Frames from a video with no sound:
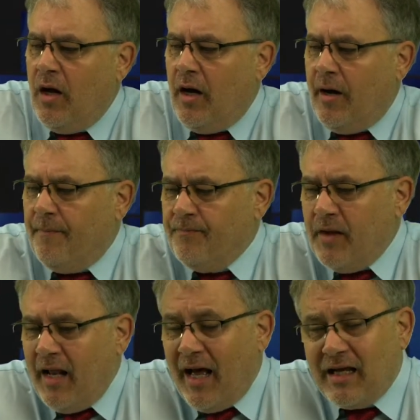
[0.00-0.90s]

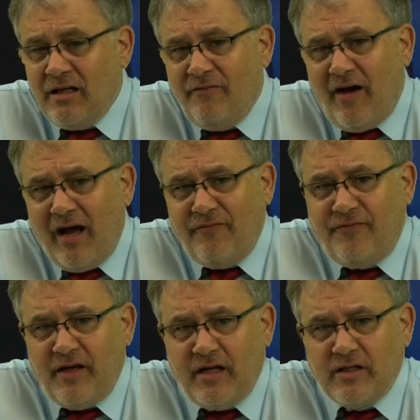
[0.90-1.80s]
And I can divide
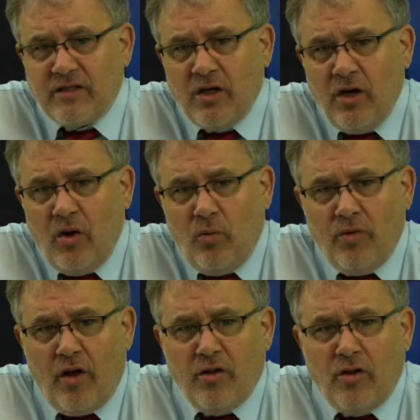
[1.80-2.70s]
fees
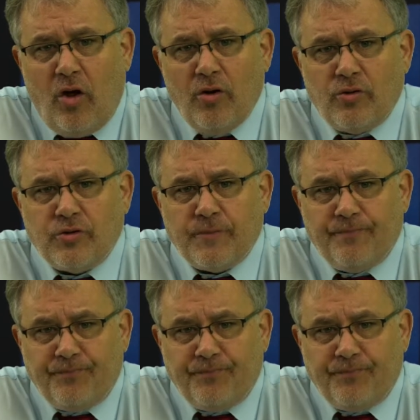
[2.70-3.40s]
with other lawyers,